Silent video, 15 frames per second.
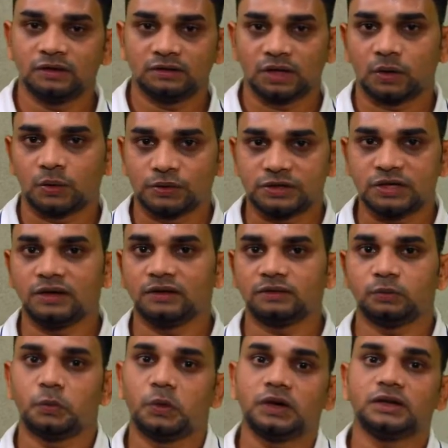The question is,
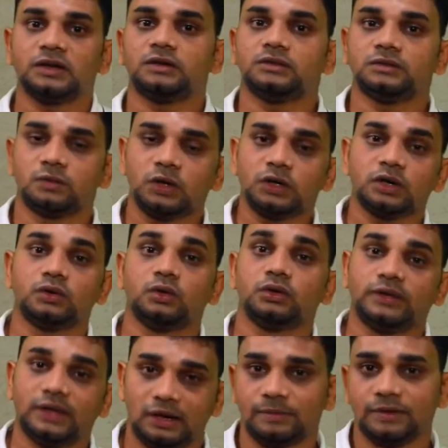what are
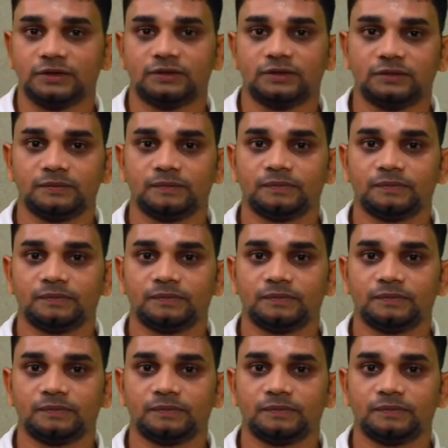those elements?